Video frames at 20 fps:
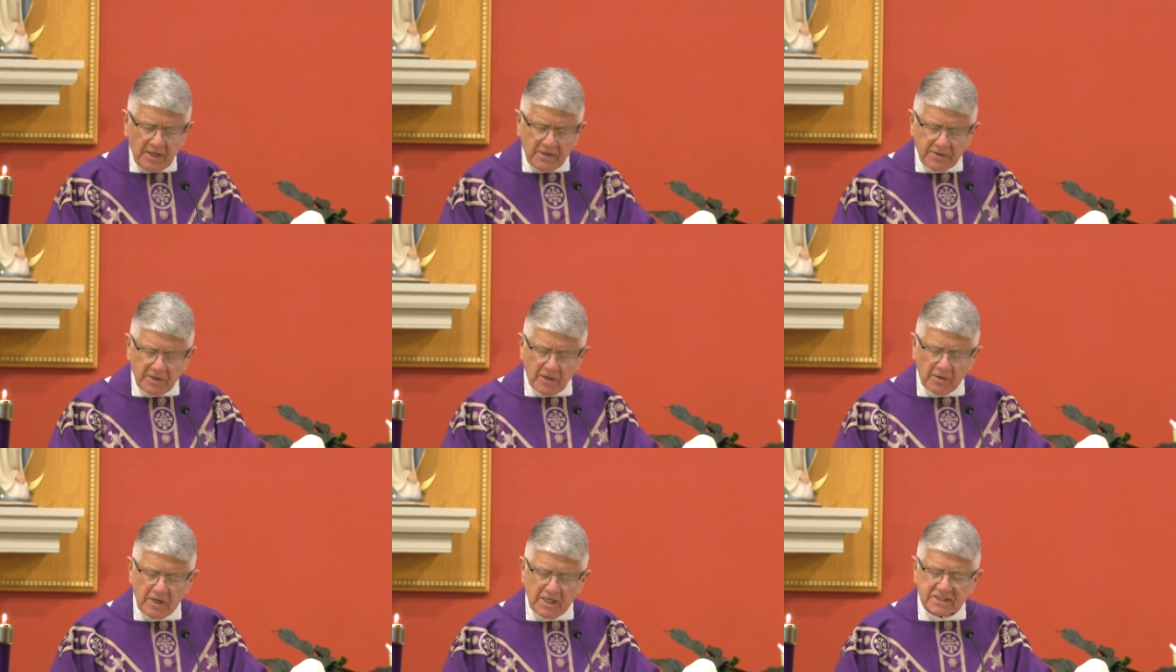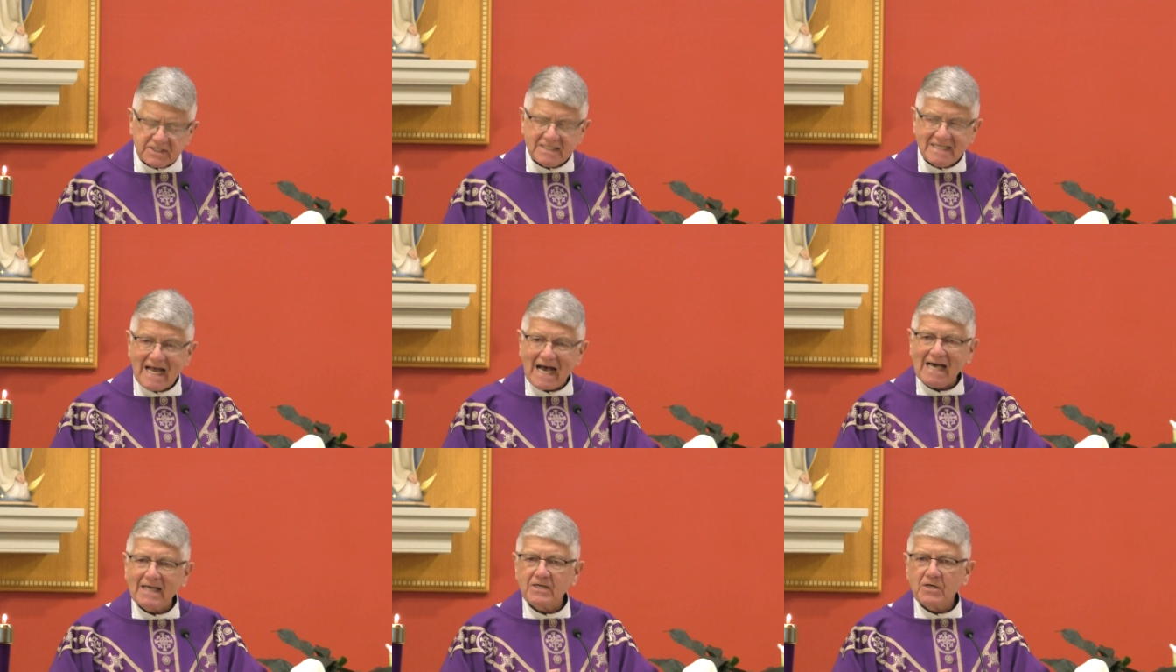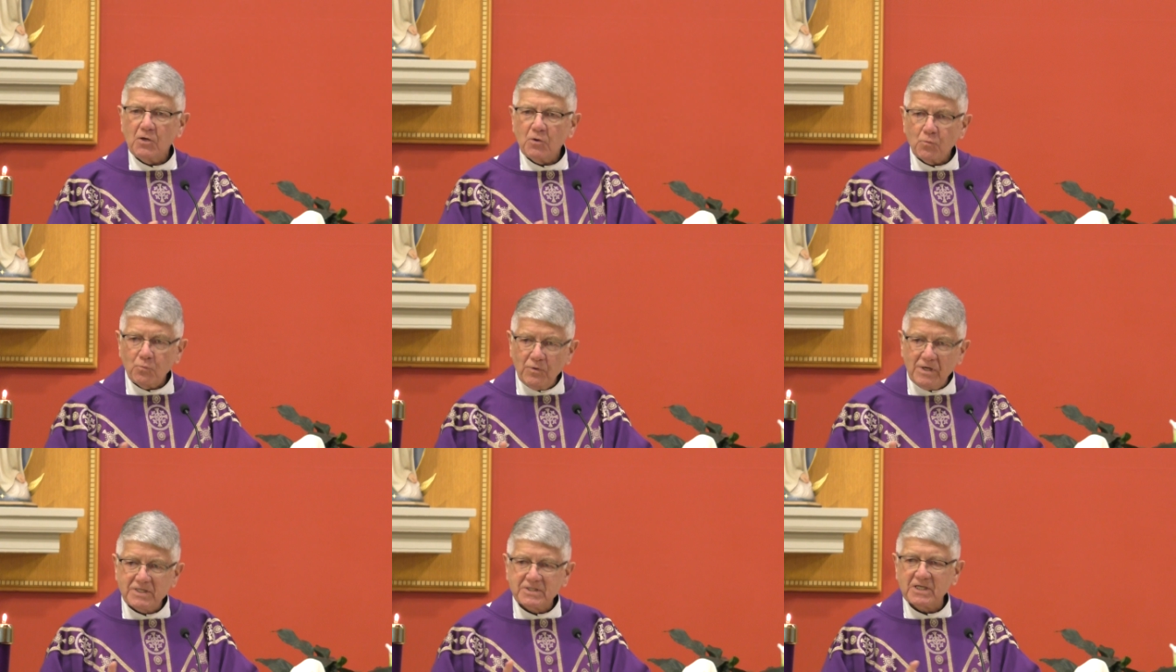there has not
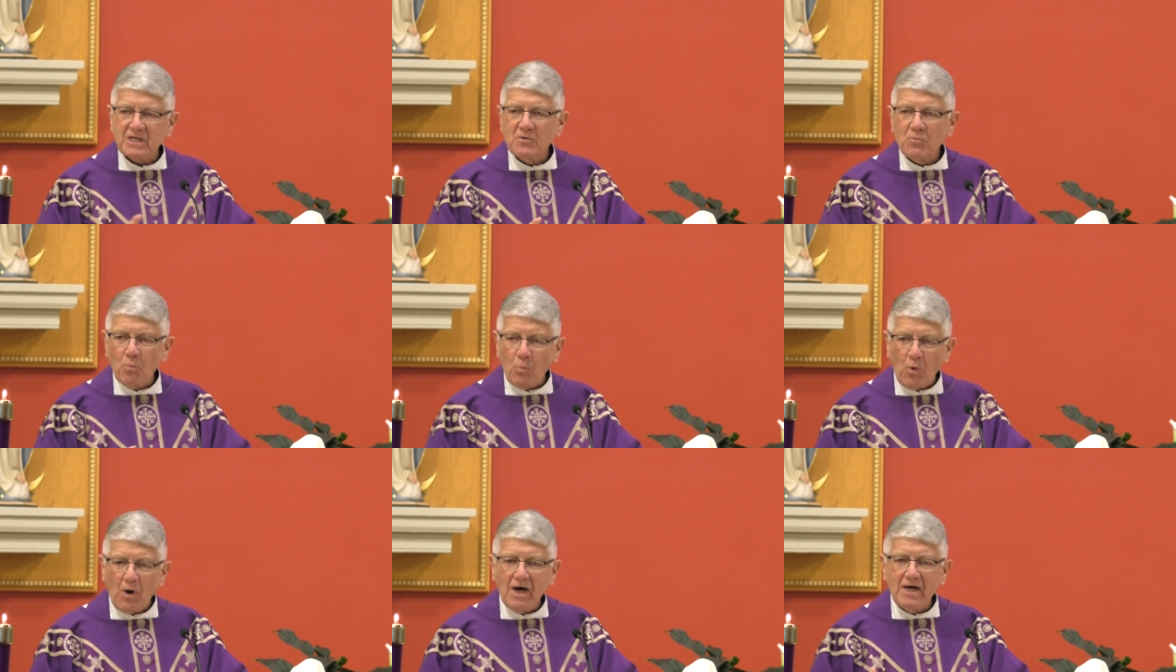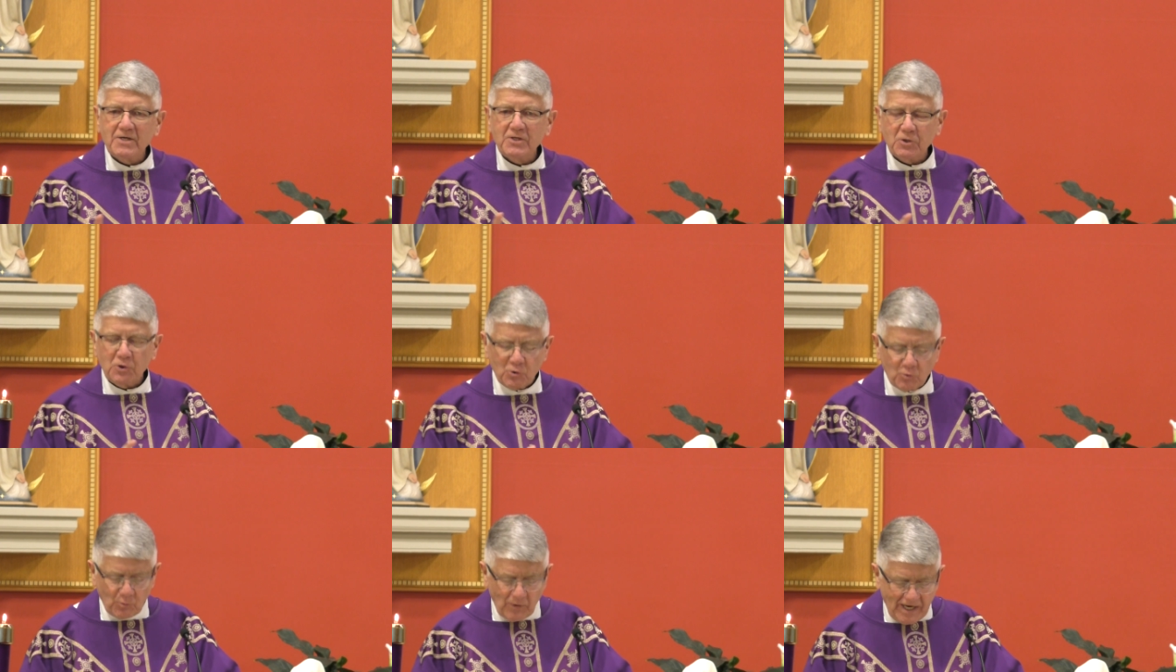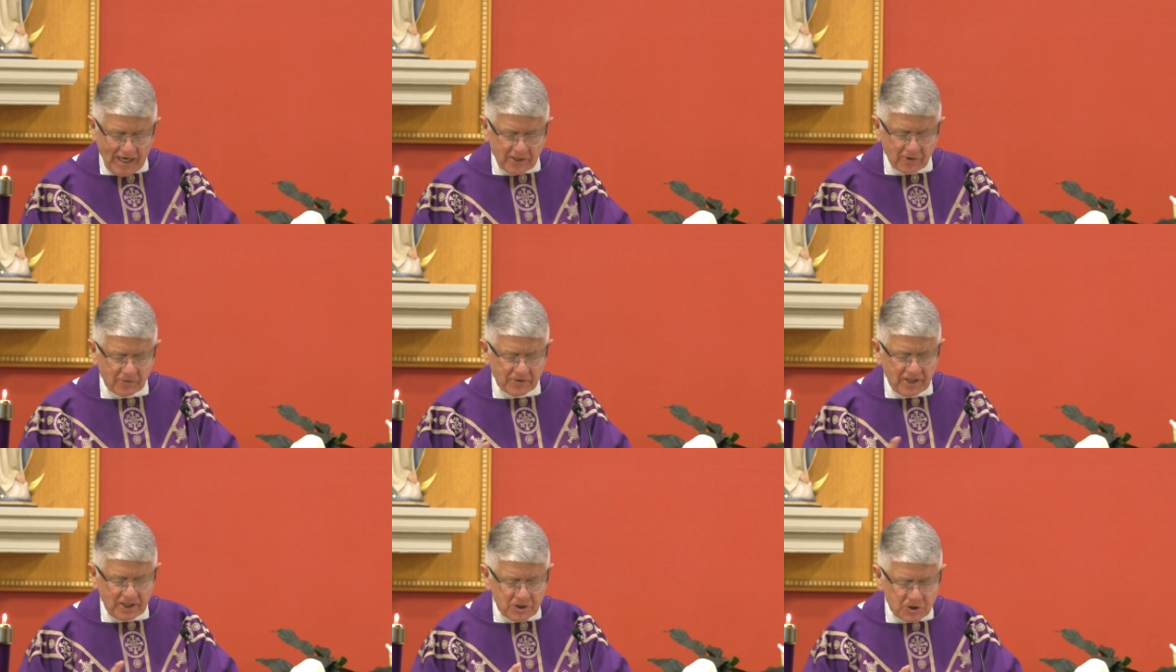risen one
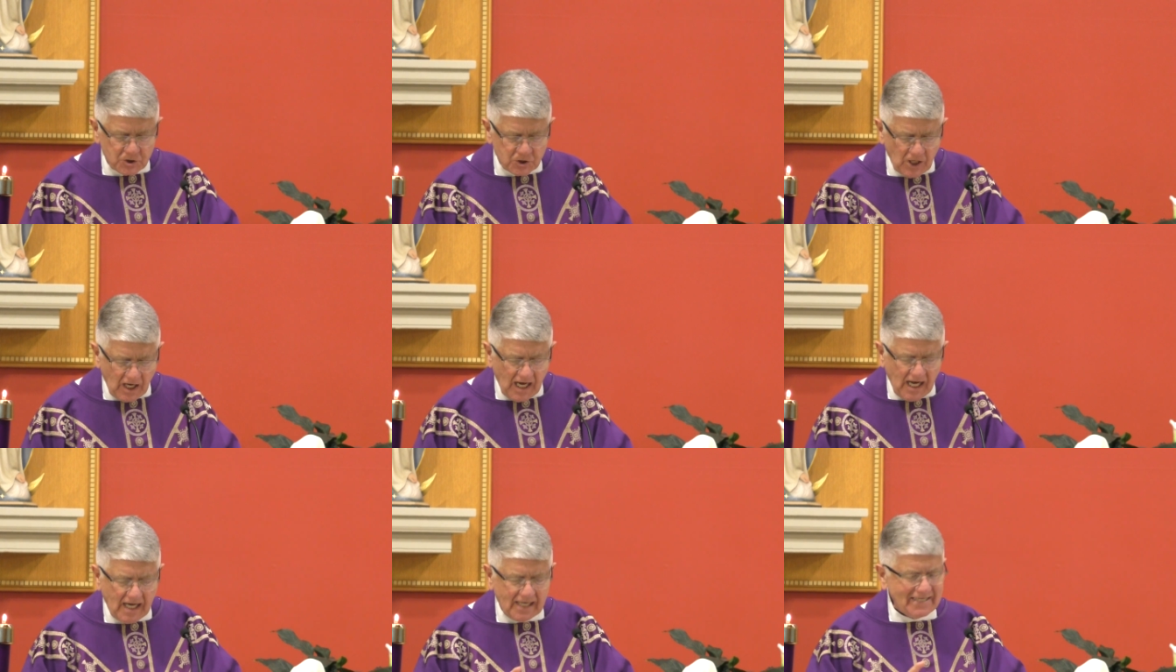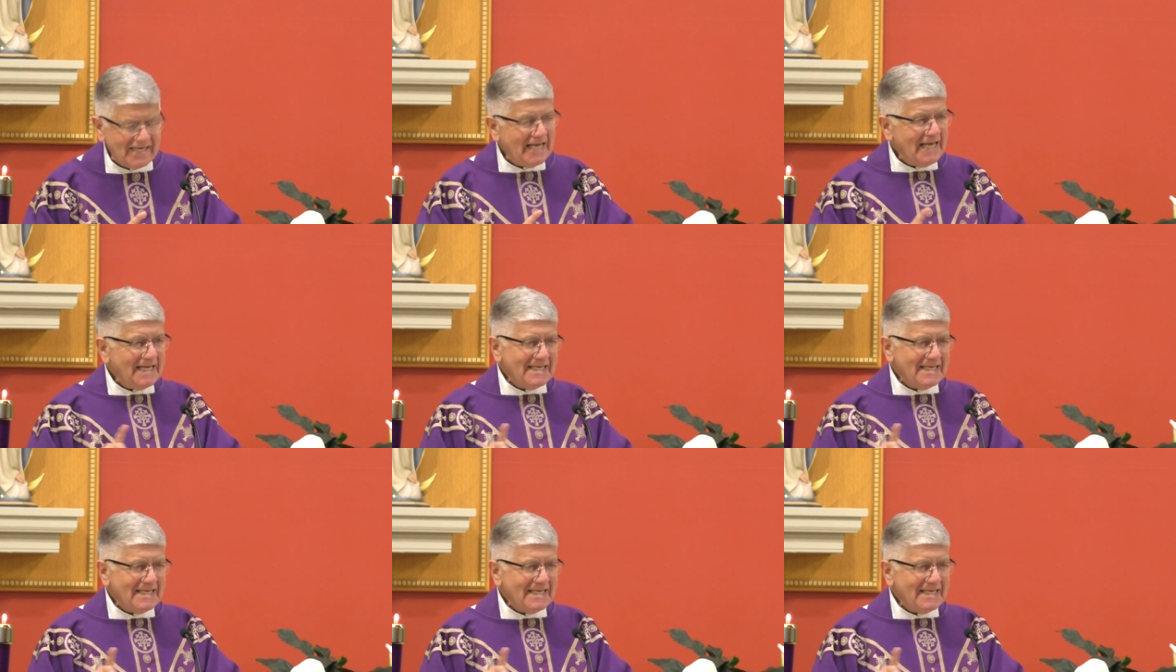greater than John.